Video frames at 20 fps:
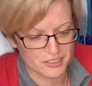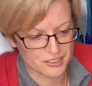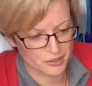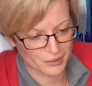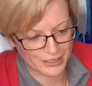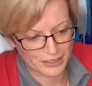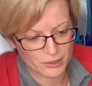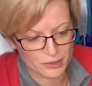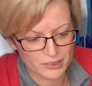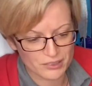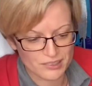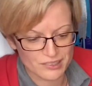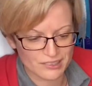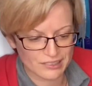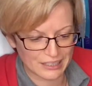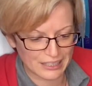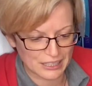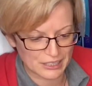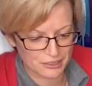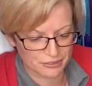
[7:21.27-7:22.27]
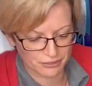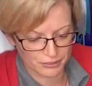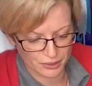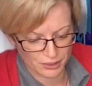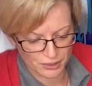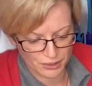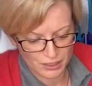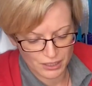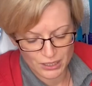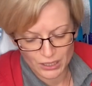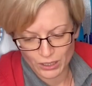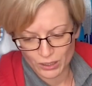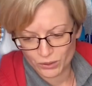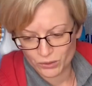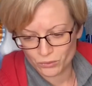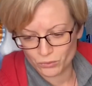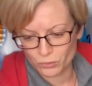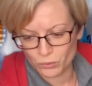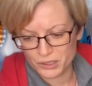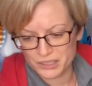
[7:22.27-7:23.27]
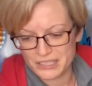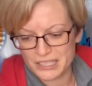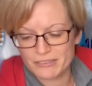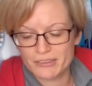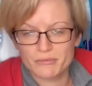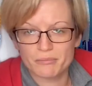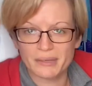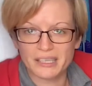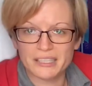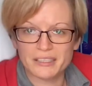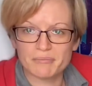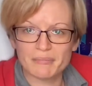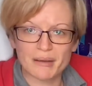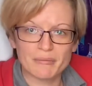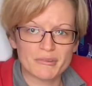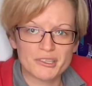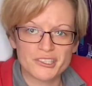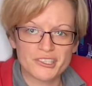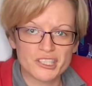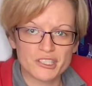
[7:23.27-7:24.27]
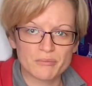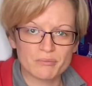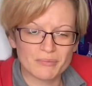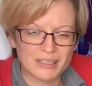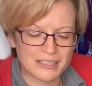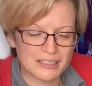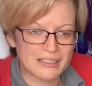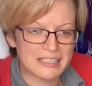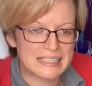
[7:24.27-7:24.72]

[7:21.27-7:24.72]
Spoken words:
So I couldn't select for whatever made mammary tumour, well,